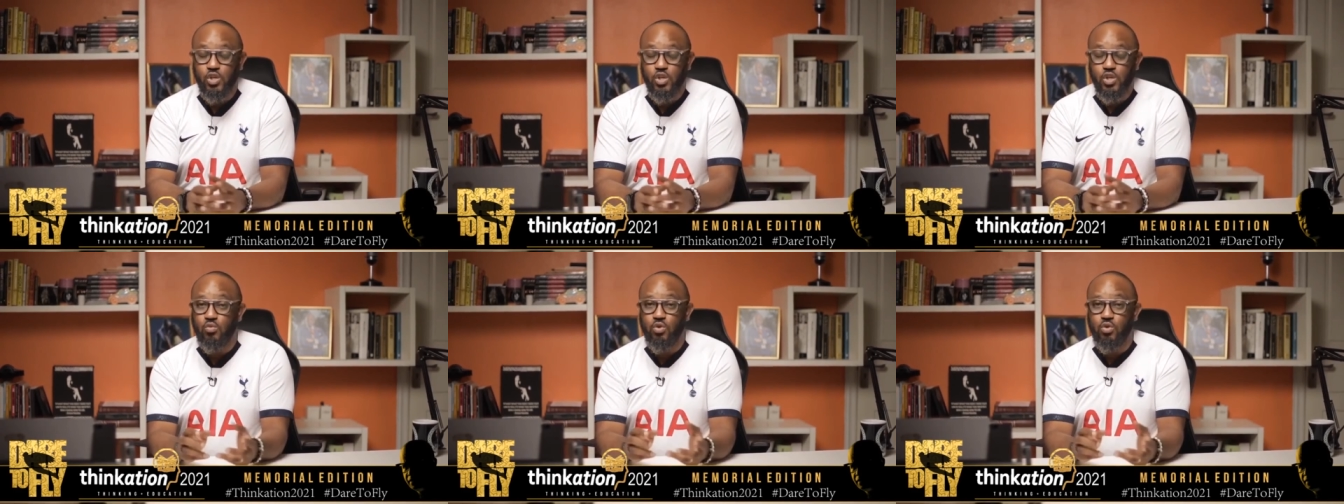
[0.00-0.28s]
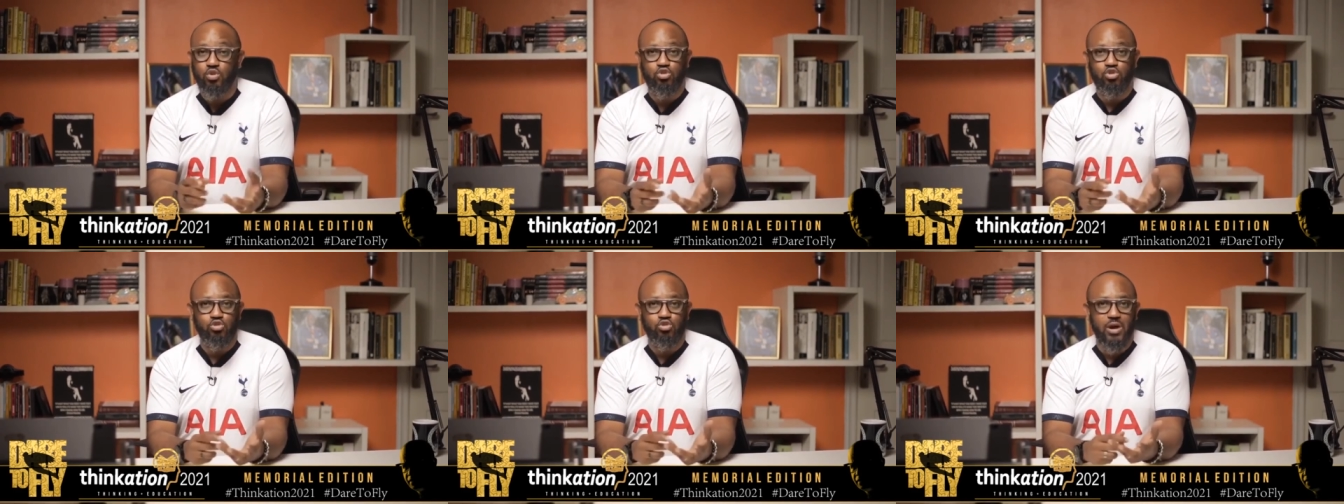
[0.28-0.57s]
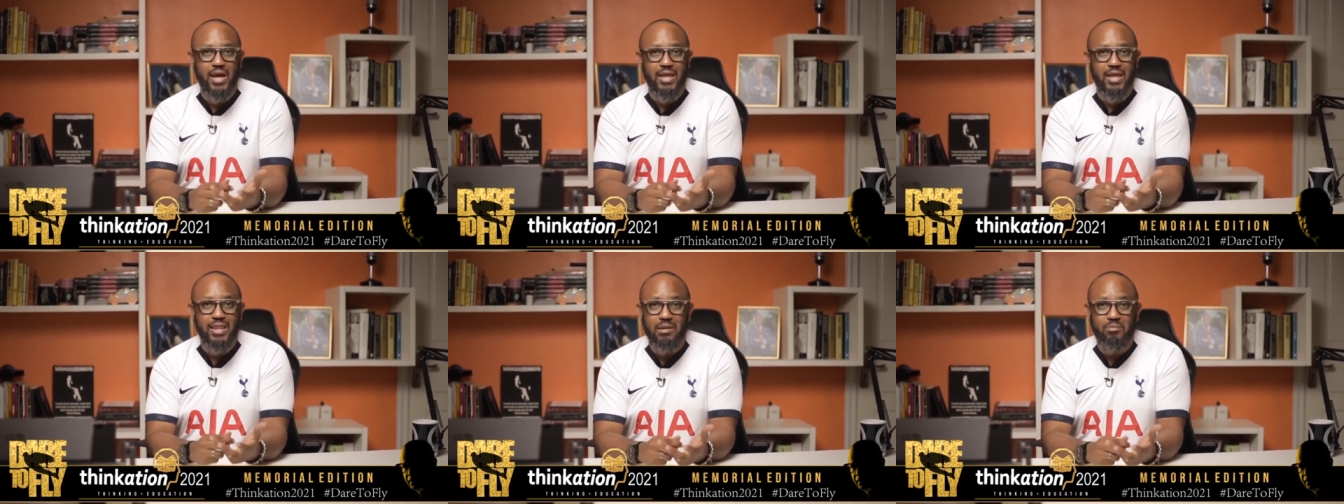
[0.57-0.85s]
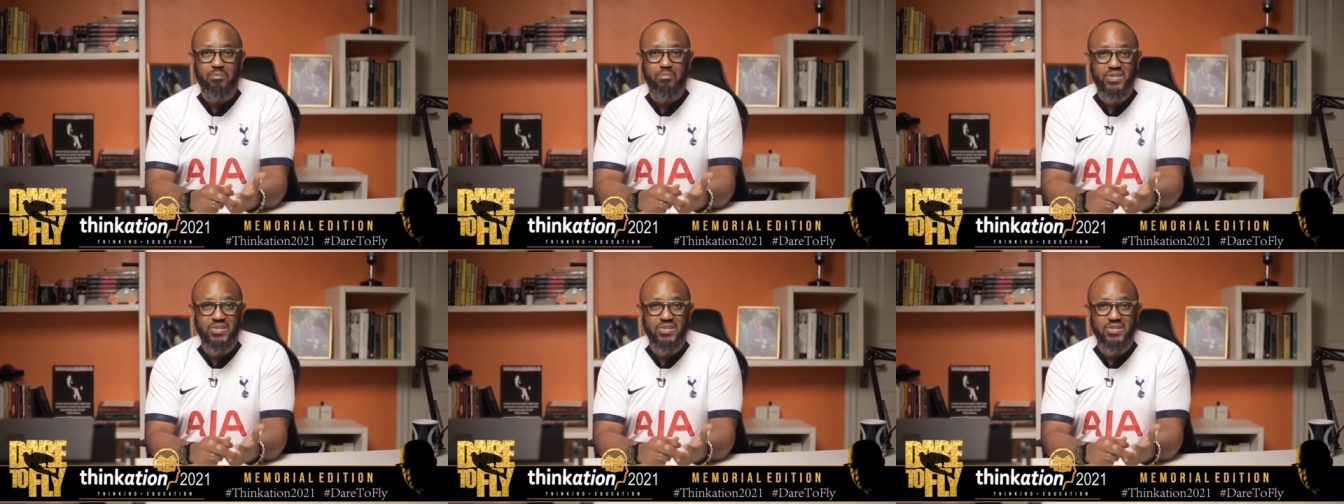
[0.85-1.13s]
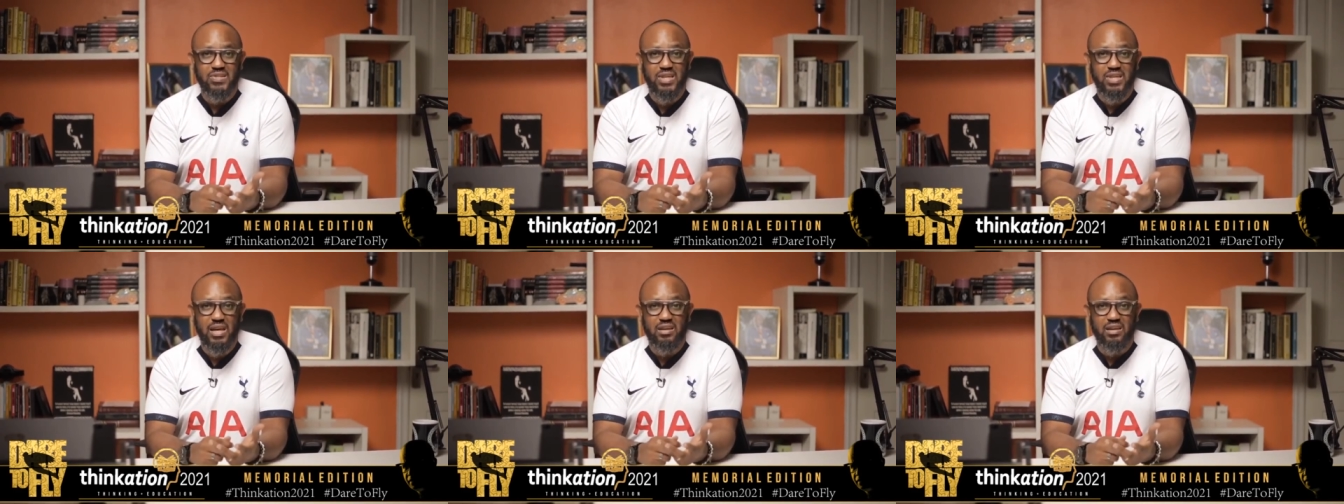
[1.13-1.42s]
You will try that
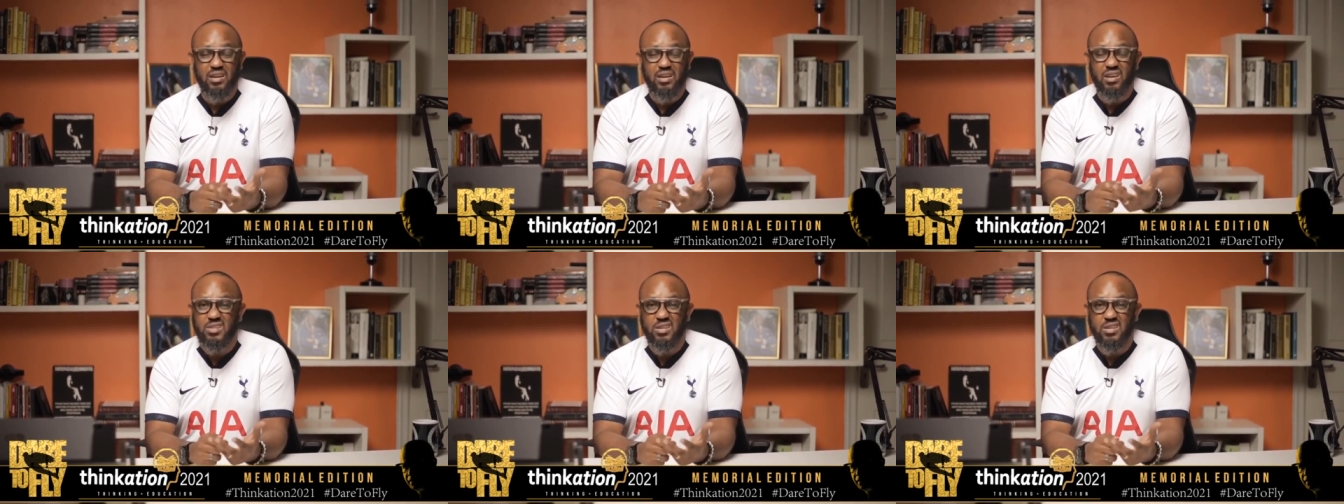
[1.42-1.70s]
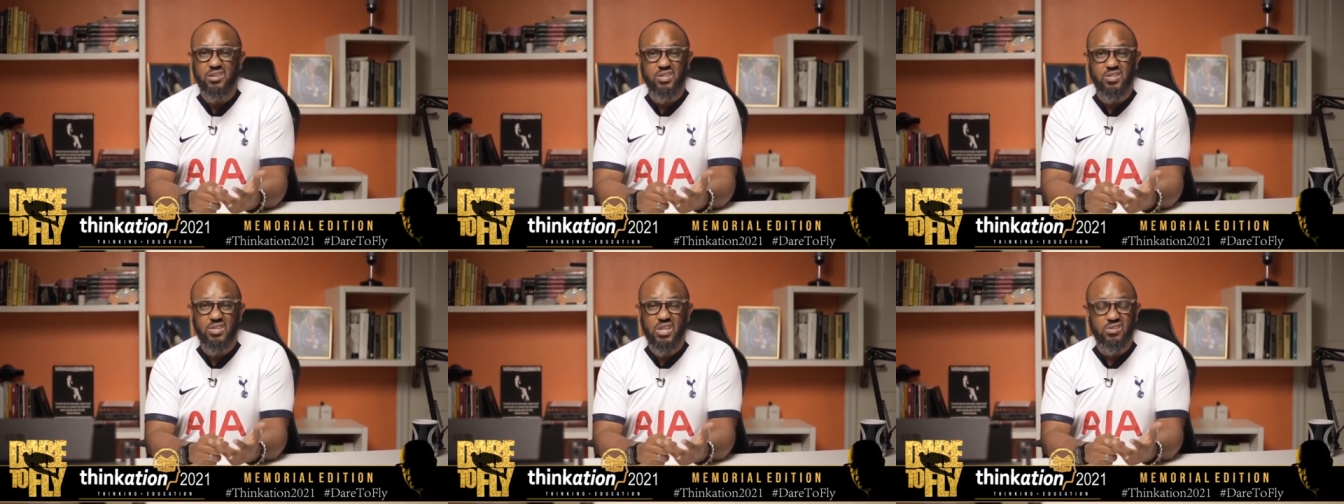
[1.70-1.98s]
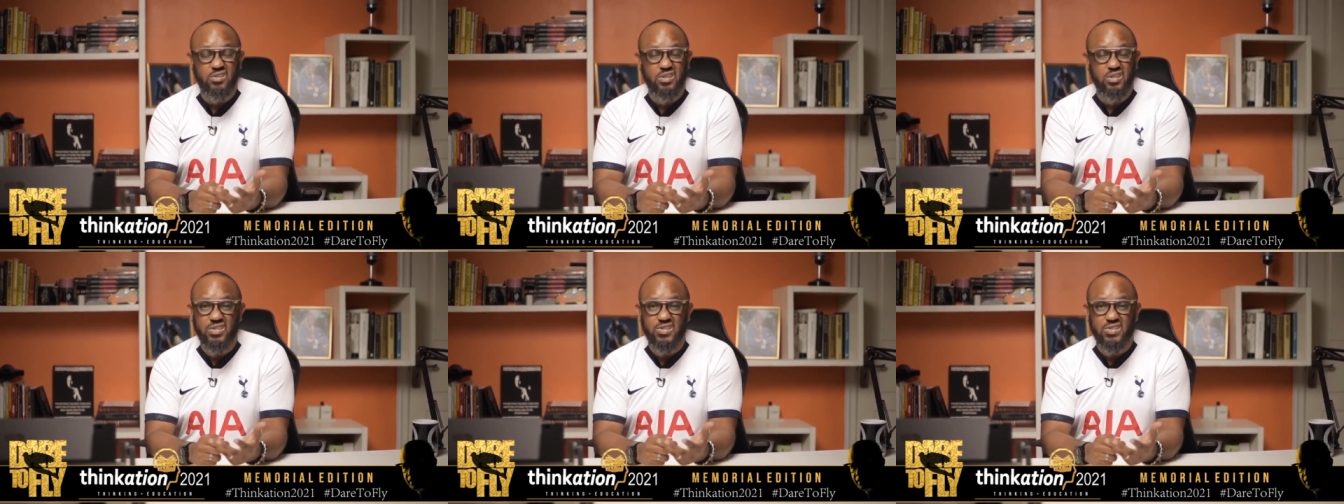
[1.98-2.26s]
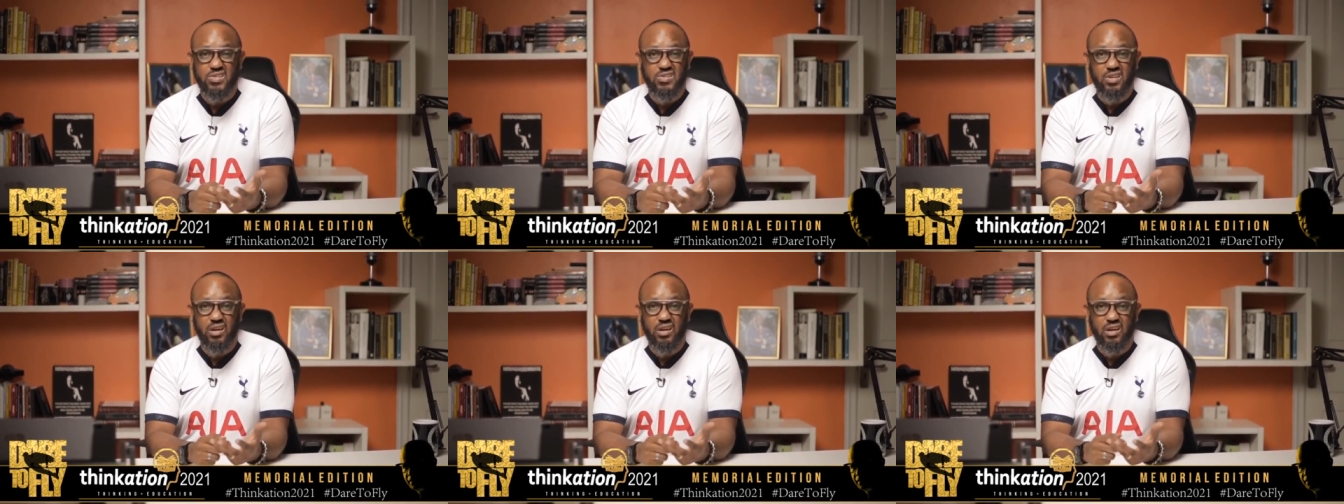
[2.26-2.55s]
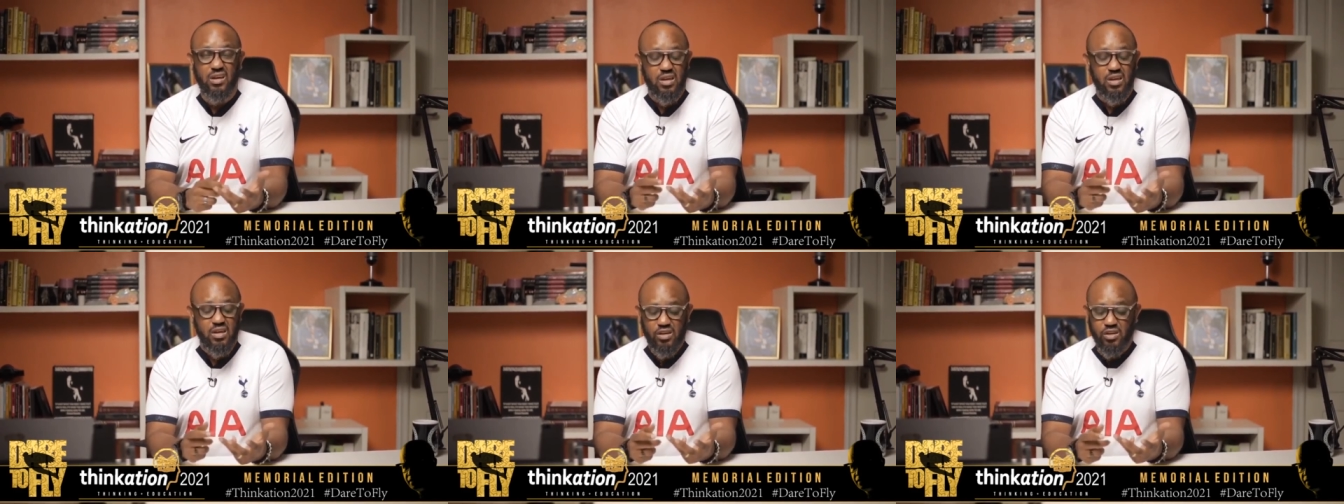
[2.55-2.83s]
business idea. It's gonna, it's gonna
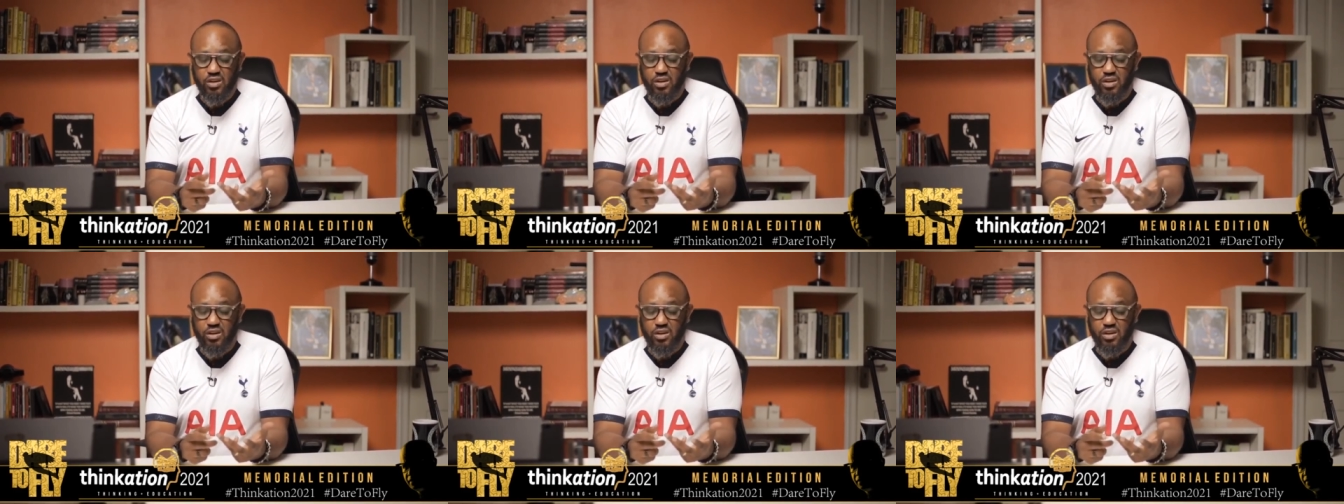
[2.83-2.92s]
suck.